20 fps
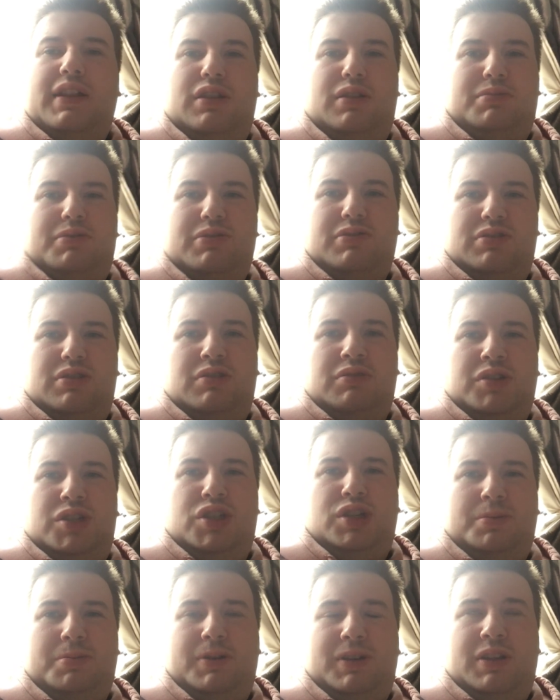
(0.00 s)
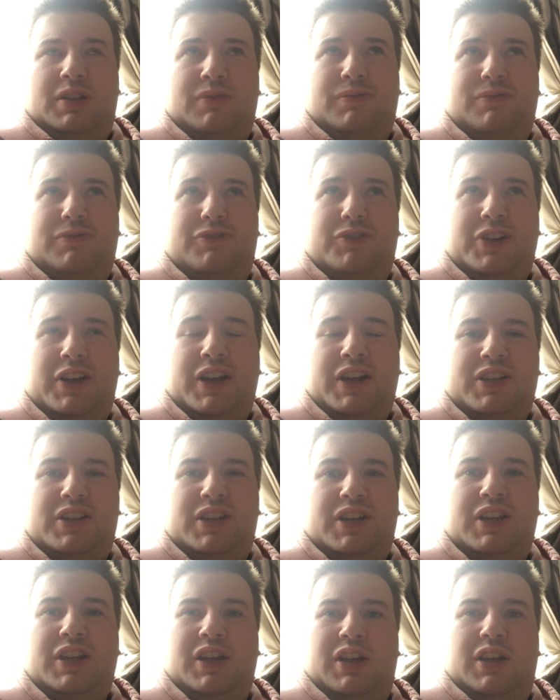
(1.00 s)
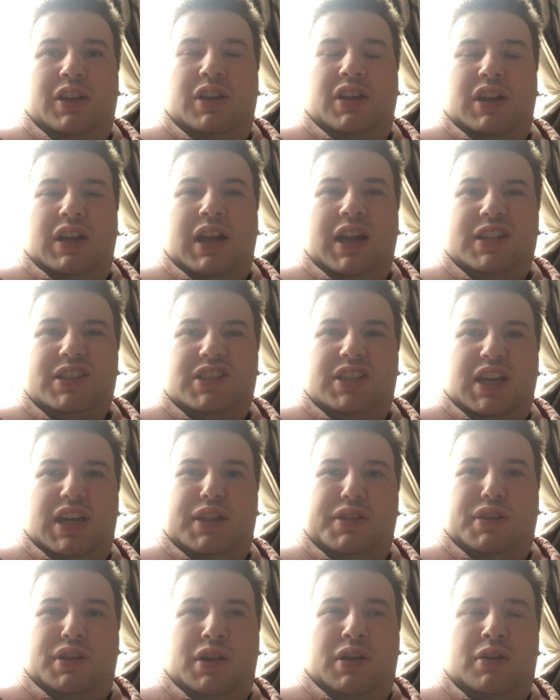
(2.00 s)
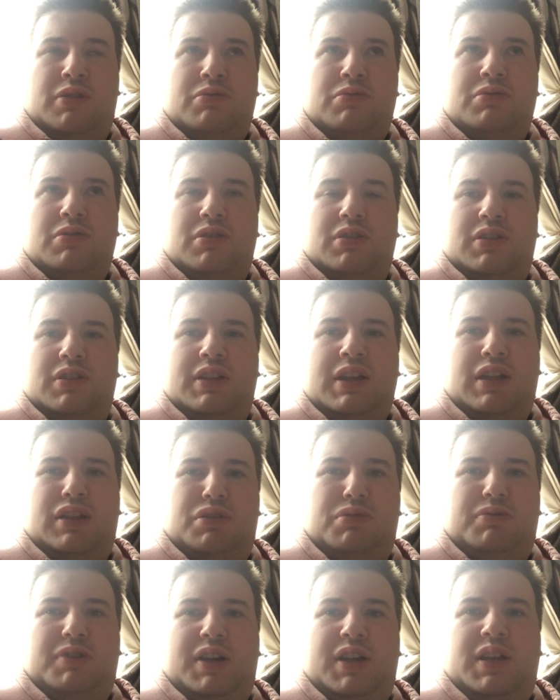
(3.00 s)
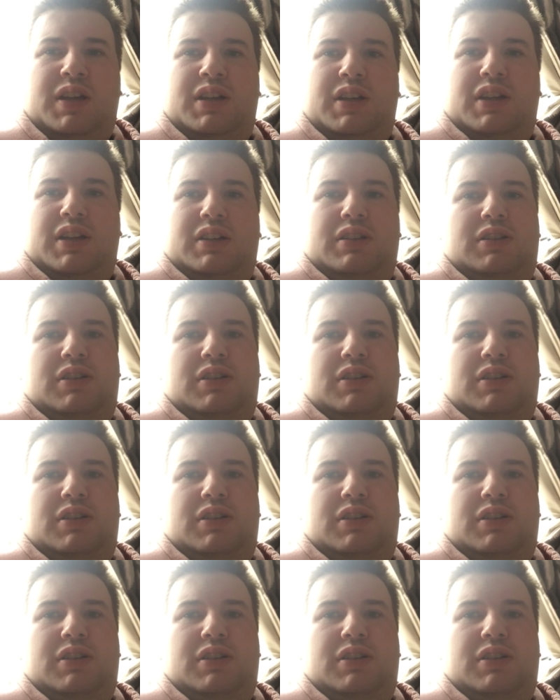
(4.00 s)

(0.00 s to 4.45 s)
So we'll do shopping on Friday at Tesco next week